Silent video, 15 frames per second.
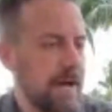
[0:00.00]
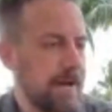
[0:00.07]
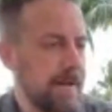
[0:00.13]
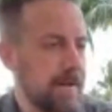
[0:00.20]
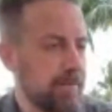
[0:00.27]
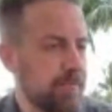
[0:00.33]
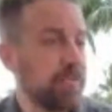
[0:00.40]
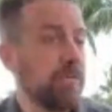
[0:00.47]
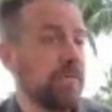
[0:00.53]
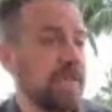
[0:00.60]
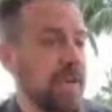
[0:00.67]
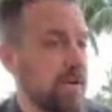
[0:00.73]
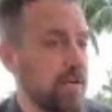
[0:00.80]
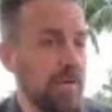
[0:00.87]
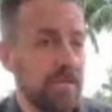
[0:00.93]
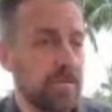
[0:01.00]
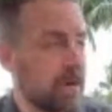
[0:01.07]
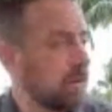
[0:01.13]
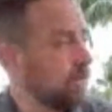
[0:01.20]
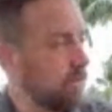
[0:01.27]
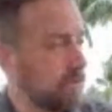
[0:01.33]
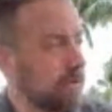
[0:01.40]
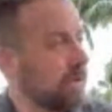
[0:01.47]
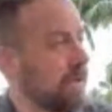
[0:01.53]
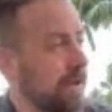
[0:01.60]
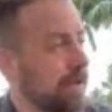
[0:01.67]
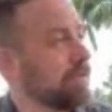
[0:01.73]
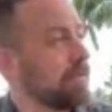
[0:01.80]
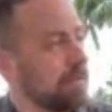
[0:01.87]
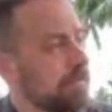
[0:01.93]
improve their overall oral
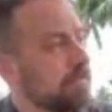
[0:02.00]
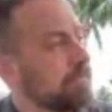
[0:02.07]
health.